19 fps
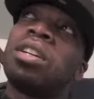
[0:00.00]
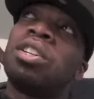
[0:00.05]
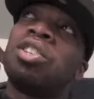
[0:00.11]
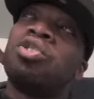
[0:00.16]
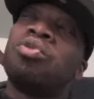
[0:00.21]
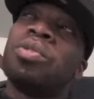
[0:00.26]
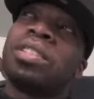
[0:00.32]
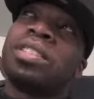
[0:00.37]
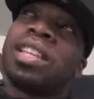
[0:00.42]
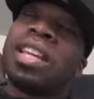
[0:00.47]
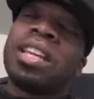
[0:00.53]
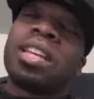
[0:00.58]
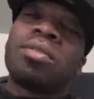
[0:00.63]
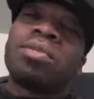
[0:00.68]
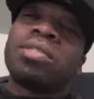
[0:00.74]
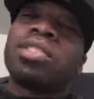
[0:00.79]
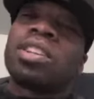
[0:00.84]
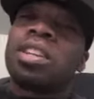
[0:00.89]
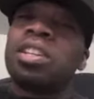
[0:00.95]
you would think it
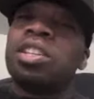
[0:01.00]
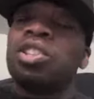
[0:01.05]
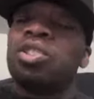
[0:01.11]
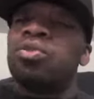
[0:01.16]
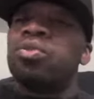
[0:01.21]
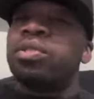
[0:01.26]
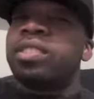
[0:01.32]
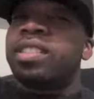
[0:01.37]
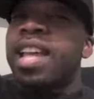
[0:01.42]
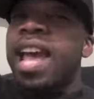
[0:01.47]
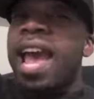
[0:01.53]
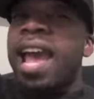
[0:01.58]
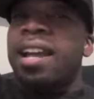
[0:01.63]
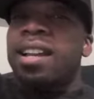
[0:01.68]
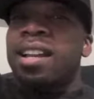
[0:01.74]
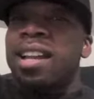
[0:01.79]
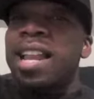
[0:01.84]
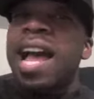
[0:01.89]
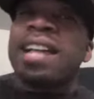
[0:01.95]
was gonna use
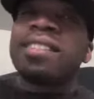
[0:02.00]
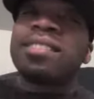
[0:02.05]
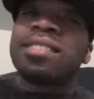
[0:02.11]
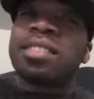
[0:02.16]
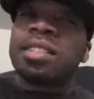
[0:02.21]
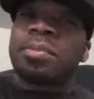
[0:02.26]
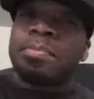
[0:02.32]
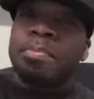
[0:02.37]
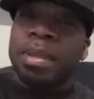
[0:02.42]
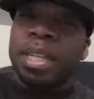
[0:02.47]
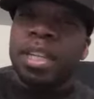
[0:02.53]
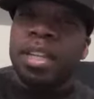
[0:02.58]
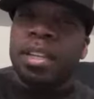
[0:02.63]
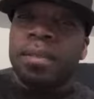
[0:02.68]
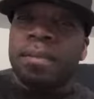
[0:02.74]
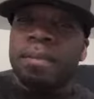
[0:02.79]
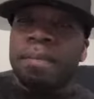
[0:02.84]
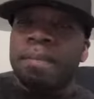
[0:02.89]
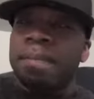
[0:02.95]
that classic beat
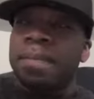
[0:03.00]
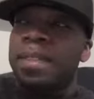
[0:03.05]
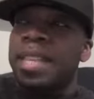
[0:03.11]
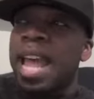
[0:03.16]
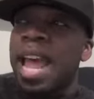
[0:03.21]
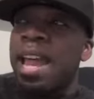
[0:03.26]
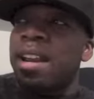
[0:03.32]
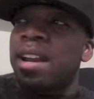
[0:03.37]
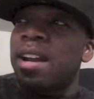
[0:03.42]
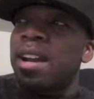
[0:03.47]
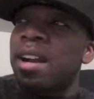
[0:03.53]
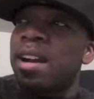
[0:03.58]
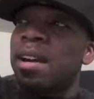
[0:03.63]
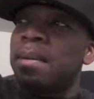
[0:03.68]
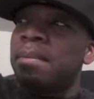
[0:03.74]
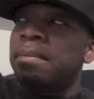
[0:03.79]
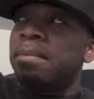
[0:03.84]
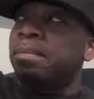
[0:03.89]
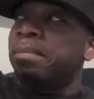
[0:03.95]
that
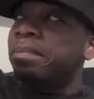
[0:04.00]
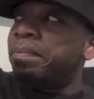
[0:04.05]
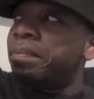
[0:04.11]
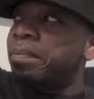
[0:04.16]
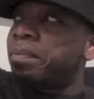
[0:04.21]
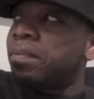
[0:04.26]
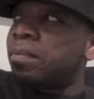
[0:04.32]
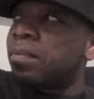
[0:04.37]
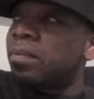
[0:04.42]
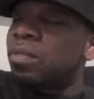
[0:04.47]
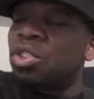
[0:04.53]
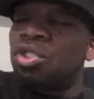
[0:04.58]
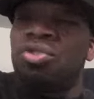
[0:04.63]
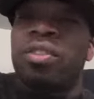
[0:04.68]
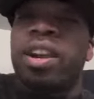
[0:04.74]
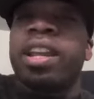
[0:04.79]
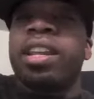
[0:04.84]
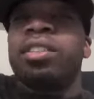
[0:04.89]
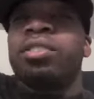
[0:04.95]
um,
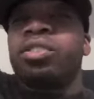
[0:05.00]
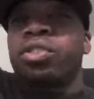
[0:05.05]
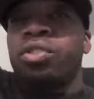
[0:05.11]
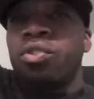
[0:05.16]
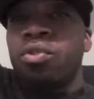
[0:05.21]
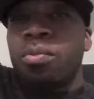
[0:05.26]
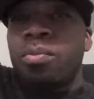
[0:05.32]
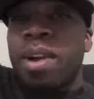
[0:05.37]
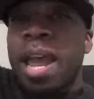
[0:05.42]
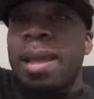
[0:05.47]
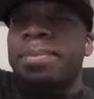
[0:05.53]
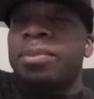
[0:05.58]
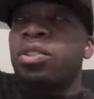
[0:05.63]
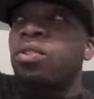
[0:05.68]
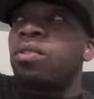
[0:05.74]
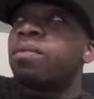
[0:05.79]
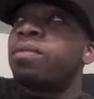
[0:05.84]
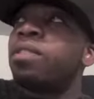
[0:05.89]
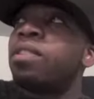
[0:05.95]
Dre and Snoop rapped
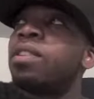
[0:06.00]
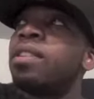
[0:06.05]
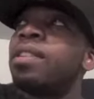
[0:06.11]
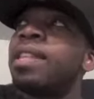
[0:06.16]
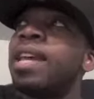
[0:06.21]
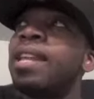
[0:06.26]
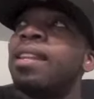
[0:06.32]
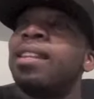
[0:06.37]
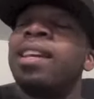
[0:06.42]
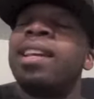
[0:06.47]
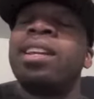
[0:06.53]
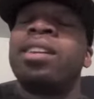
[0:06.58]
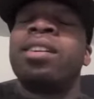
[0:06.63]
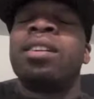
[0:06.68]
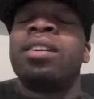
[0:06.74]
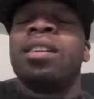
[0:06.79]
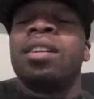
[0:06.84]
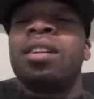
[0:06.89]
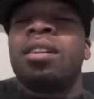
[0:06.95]
over, then
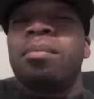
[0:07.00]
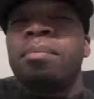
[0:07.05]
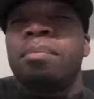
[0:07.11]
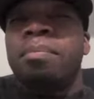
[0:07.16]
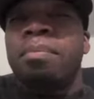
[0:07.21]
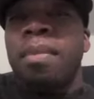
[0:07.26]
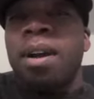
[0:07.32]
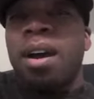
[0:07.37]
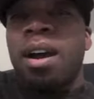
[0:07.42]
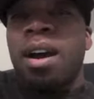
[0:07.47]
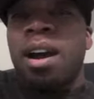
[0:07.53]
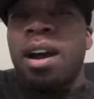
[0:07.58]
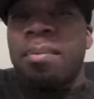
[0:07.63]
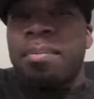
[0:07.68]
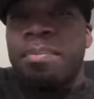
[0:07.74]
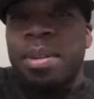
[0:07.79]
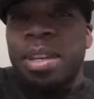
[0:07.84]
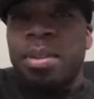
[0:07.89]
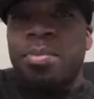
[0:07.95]
later uh,
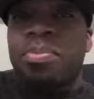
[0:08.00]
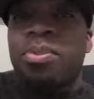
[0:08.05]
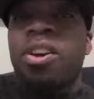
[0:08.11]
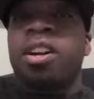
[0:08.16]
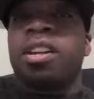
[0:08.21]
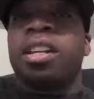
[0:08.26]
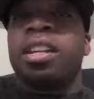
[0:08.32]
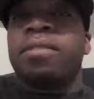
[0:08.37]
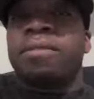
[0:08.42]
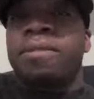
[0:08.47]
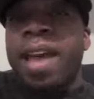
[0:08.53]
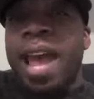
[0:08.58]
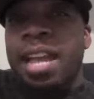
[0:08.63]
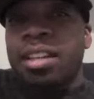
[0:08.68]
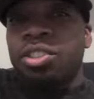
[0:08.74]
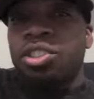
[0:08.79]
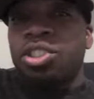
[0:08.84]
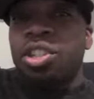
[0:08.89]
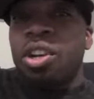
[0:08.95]
Big Pun and
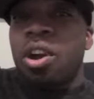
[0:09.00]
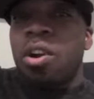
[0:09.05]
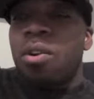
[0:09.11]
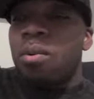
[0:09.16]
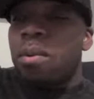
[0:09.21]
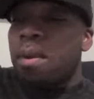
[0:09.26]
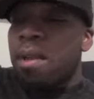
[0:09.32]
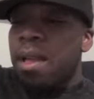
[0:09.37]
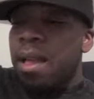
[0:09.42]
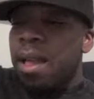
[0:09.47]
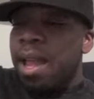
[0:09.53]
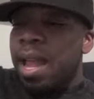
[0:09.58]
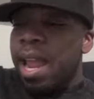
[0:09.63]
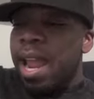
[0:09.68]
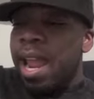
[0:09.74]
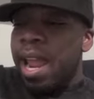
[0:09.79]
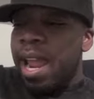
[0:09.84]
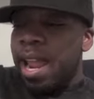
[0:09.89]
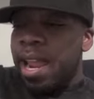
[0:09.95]
Fat Joe.
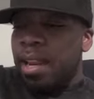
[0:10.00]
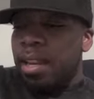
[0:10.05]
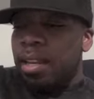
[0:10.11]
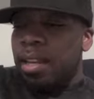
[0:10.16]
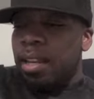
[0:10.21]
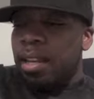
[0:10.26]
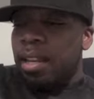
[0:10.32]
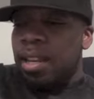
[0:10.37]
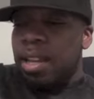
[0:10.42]
And